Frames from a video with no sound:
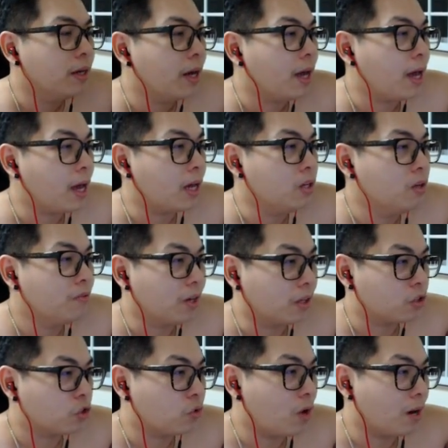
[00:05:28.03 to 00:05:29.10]
And you've got
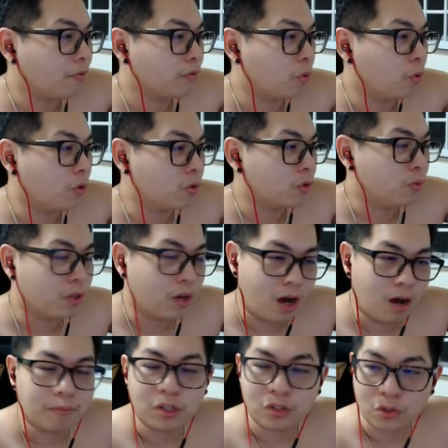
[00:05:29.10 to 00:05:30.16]
Stride of Thorns with the
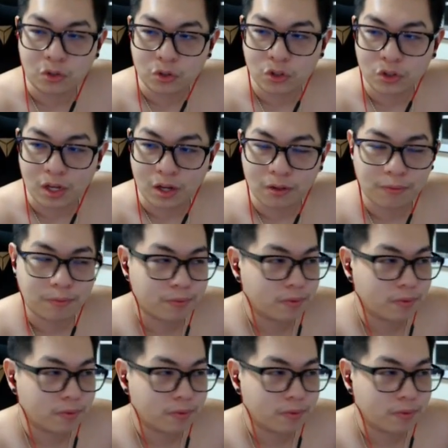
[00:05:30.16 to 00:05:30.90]
Omni Surge cell.